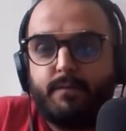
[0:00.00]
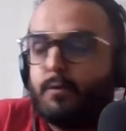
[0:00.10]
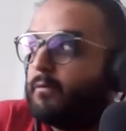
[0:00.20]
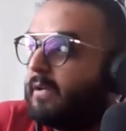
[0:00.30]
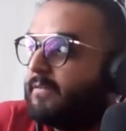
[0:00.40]
you
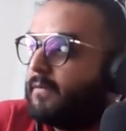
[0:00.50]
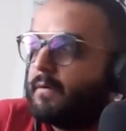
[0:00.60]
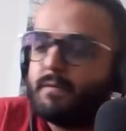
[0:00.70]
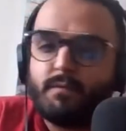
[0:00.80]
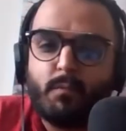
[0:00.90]
know,
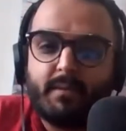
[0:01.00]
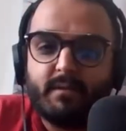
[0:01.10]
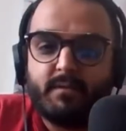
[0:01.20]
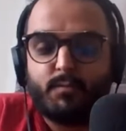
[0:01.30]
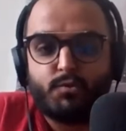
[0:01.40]
restaurants doing
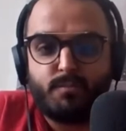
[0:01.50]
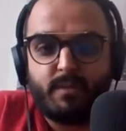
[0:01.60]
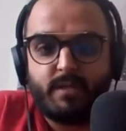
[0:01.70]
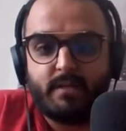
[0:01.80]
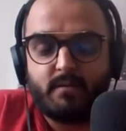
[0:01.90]
their social
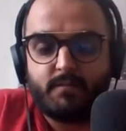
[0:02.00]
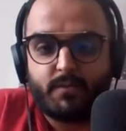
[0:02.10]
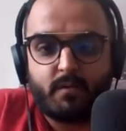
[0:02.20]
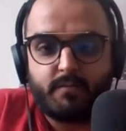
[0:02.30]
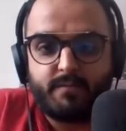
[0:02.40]
media,
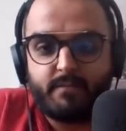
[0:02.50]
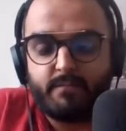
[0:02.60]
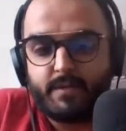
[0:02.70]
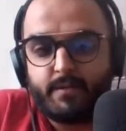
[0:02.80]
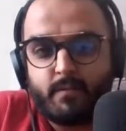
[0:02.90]
photography, and
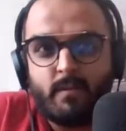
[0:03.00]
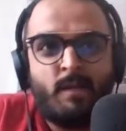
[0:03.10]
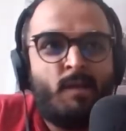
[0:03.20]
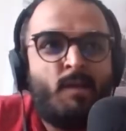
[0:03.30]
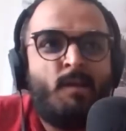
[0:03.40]
video.
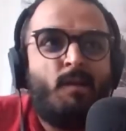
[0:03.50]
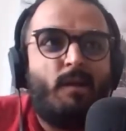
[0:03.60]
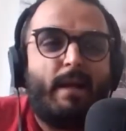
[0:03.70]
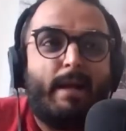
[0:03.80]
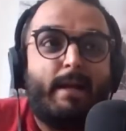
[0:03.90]

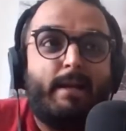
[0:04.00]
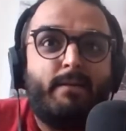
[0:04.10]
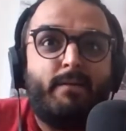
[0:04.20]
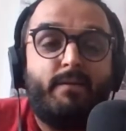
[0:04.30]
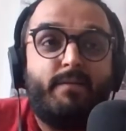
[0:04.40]

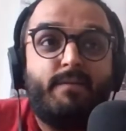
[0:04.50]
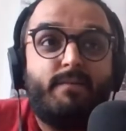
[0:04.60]
And